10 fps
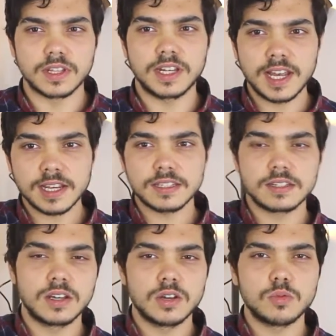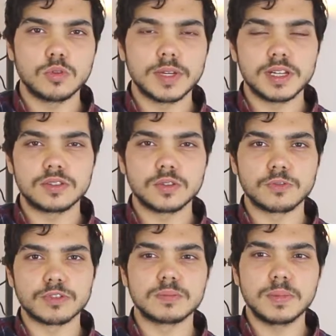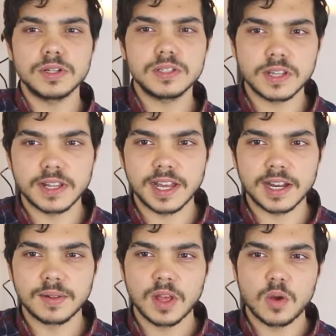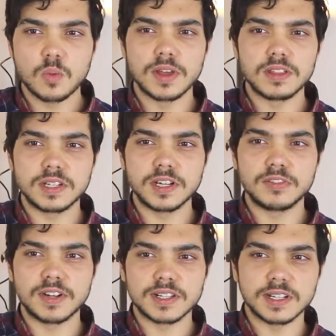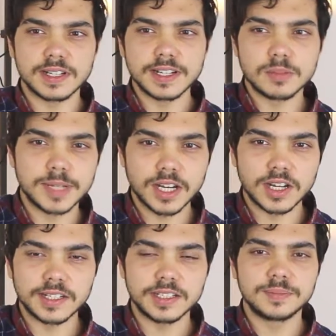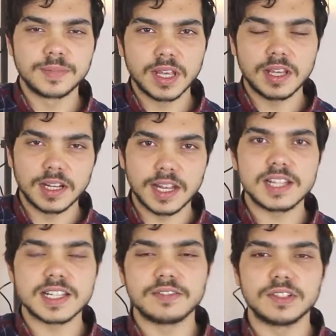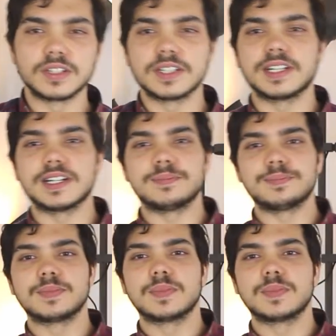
The next will be a sort of response to that, where the turnaround is a little bit earlier. Let's have a look at that.